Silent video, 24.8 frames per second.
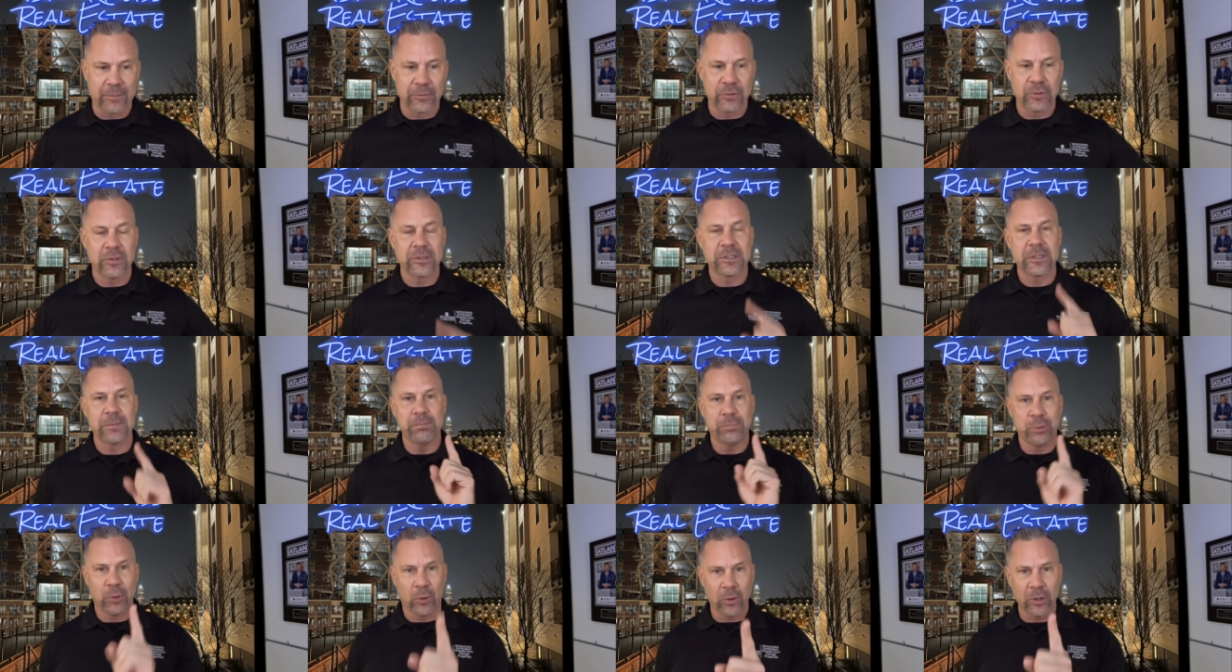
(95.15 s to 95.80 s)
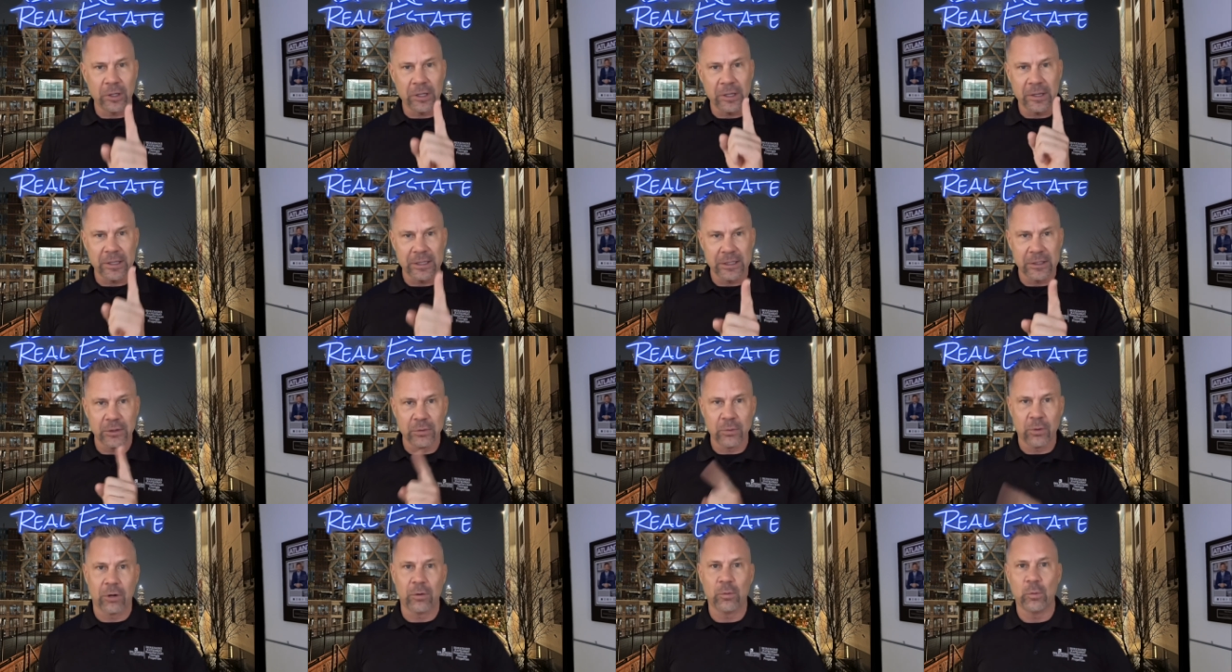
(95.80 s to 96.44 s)
So it's important that
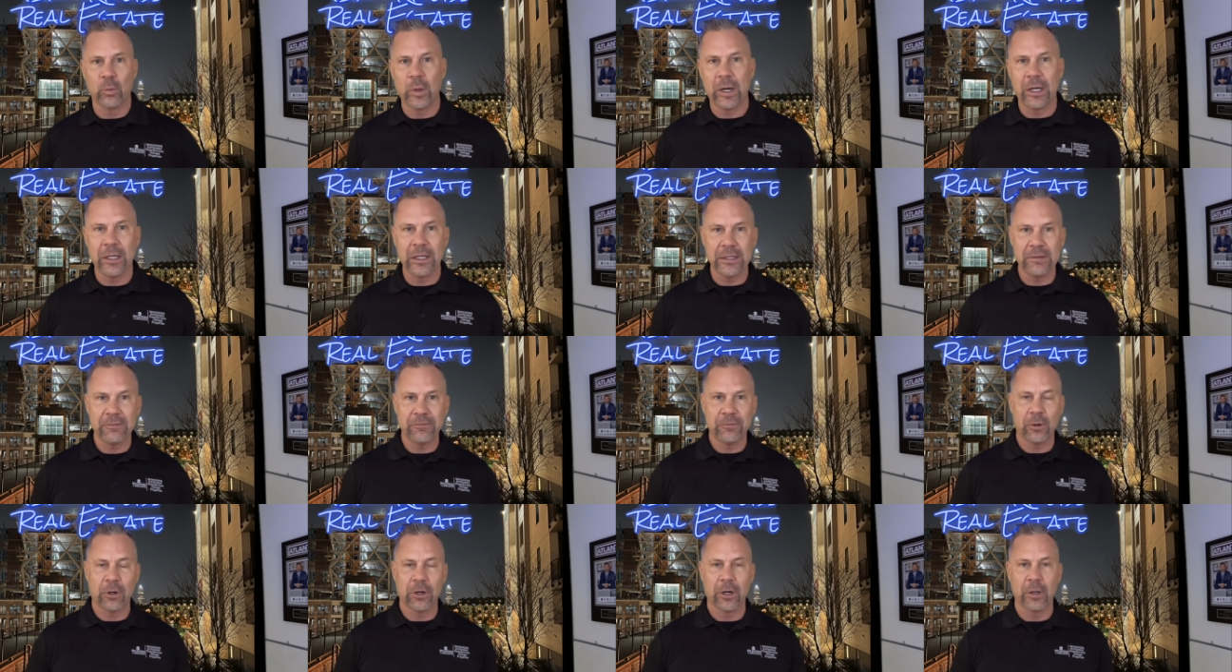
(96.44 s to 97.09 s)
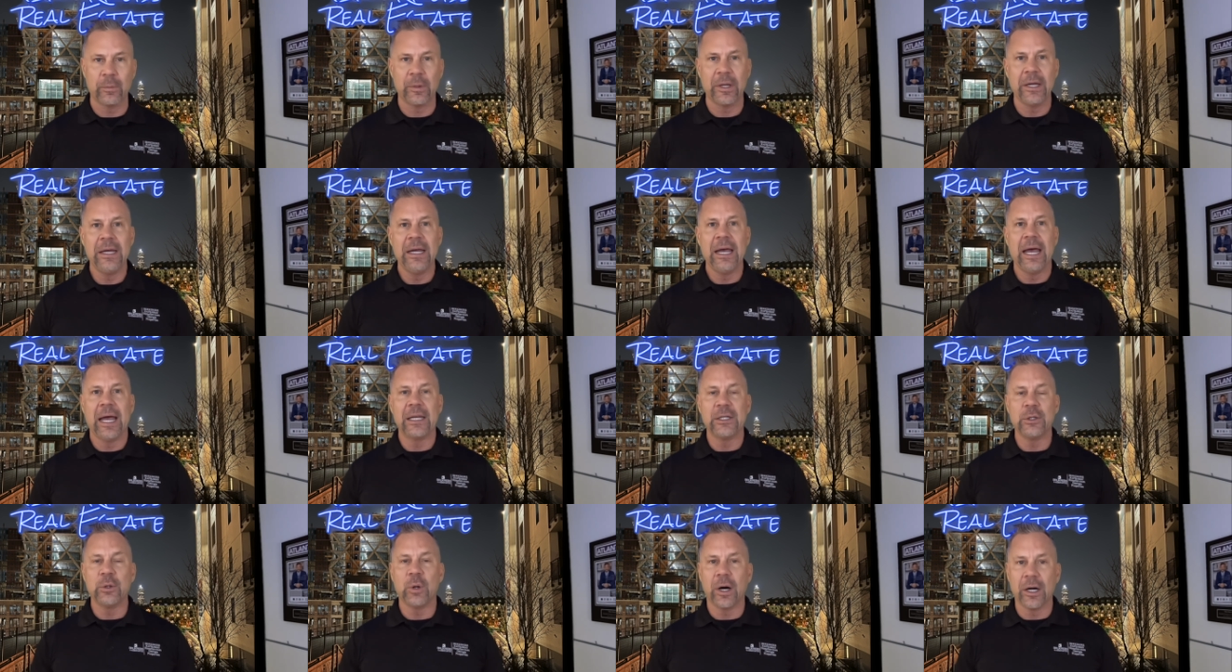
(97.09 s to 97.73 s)
you are well informed
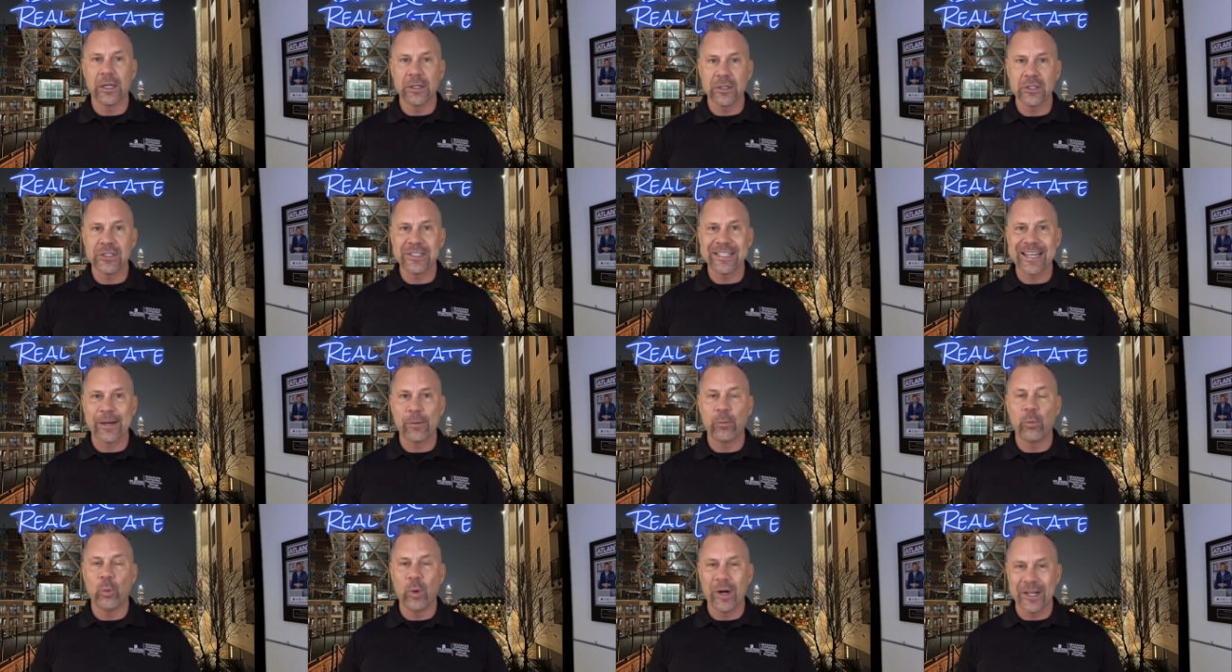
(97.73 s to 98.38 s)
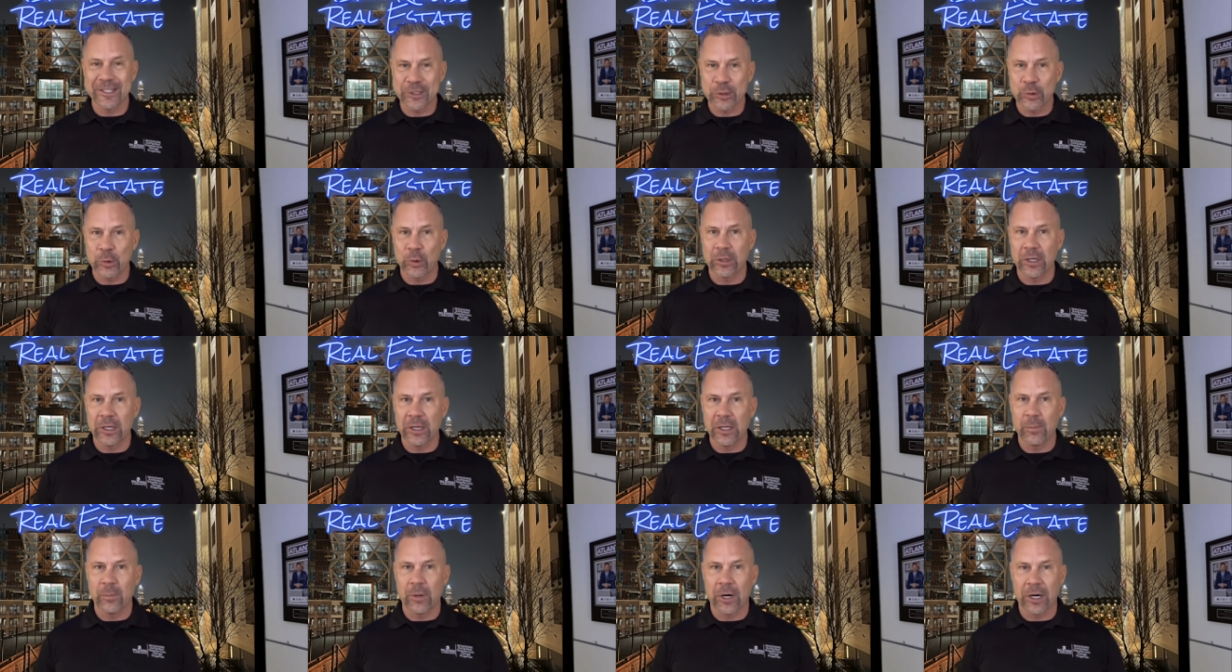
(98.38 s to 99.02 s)
and you understand what's going
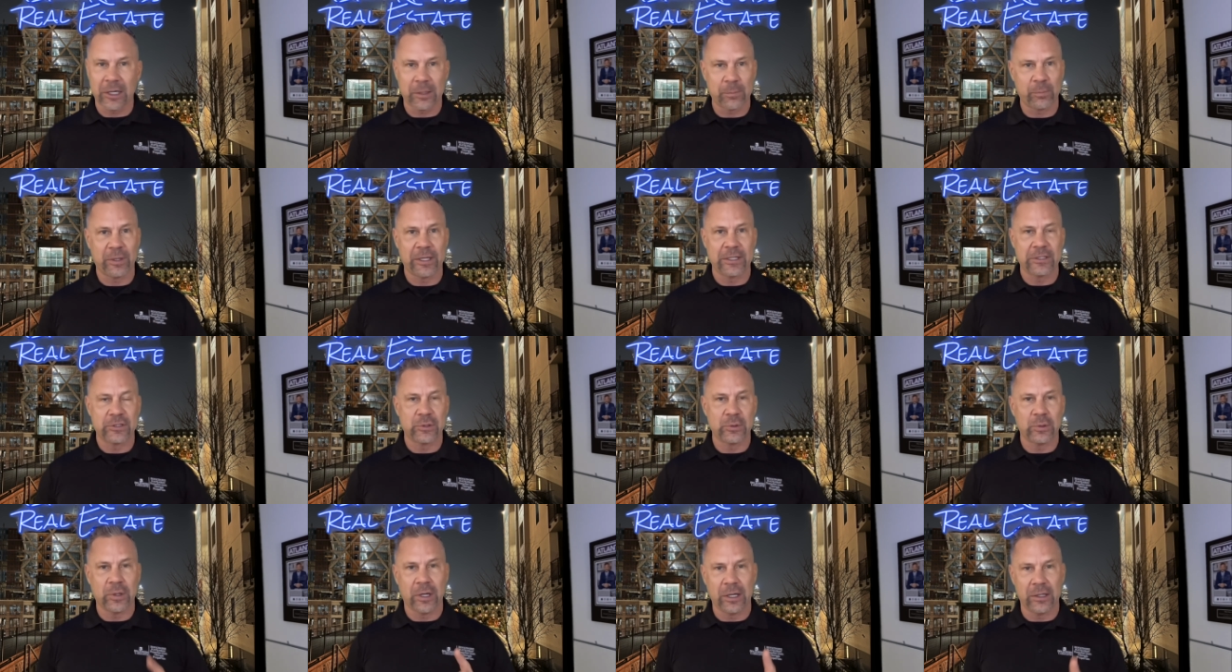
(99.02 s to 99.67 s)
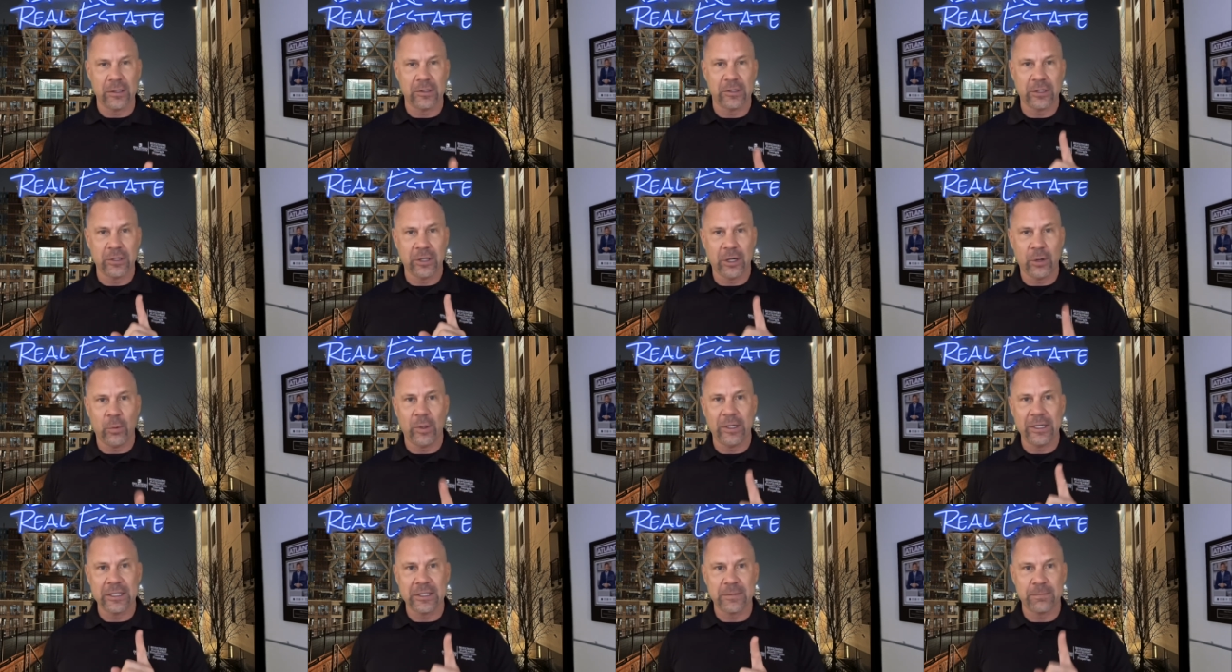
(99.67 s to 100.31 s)
on in the marketplace to, uh, to know
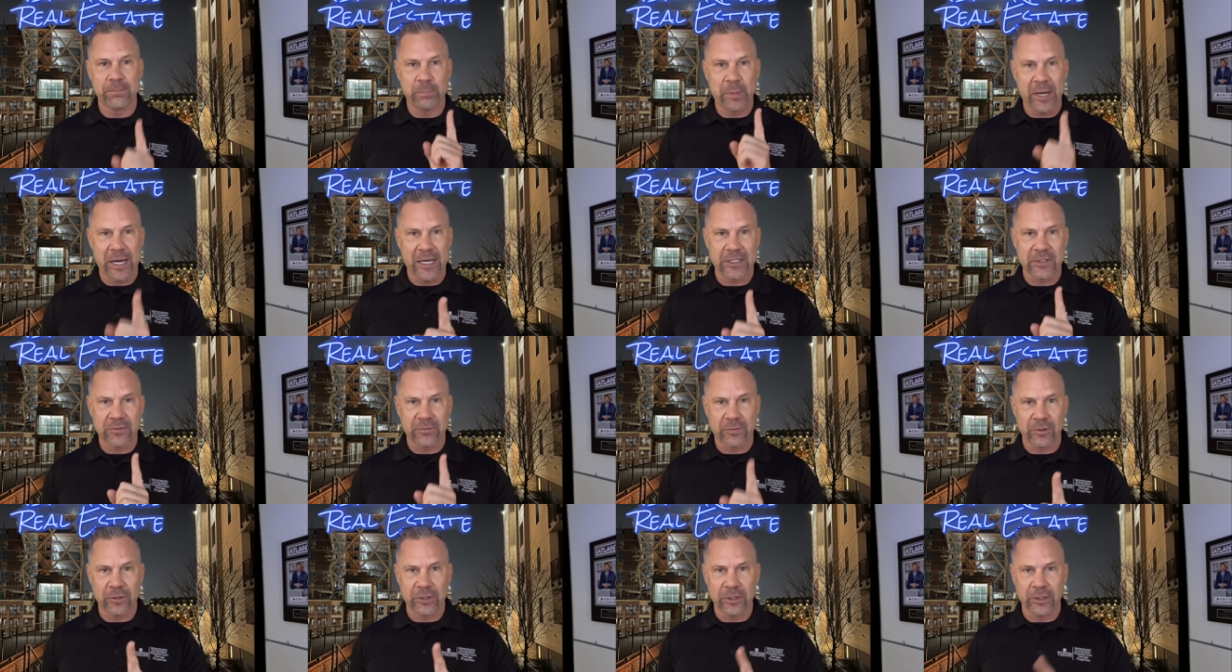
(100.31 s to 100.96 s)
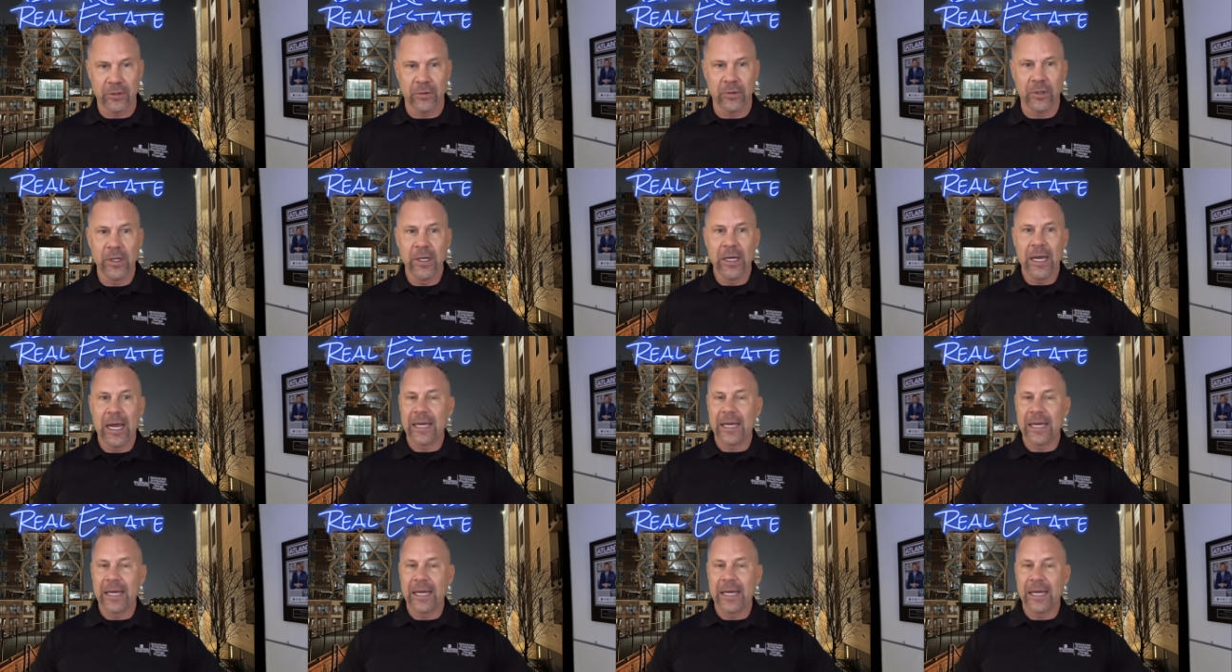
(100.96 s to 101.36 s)
what is best for you.